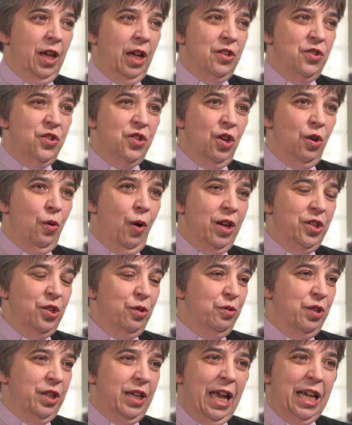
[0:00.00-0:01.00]
And so I
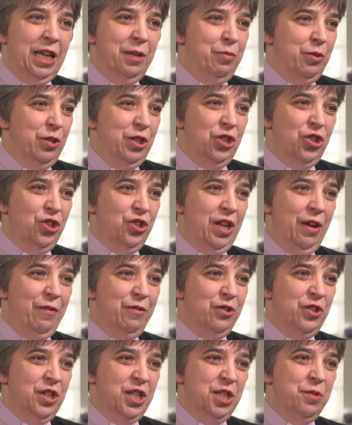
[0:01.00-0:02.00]
don't think anybody should
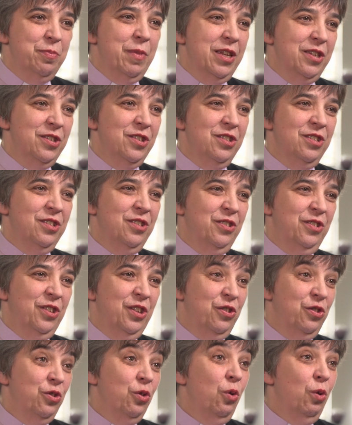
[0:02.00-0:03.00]
ever dismiss
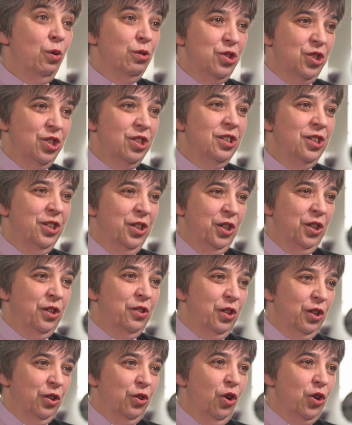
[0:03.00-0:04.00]
the thought
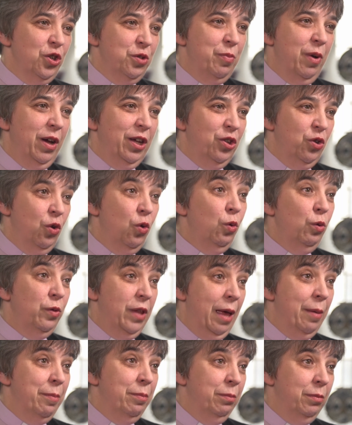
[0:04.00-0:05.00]
that God might call
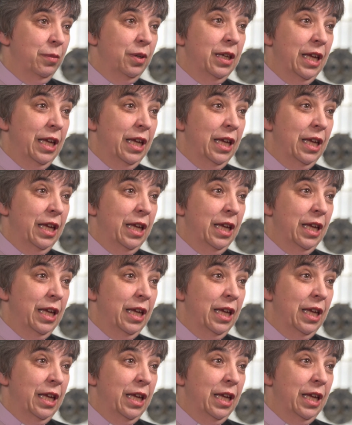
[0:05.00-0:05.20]
them.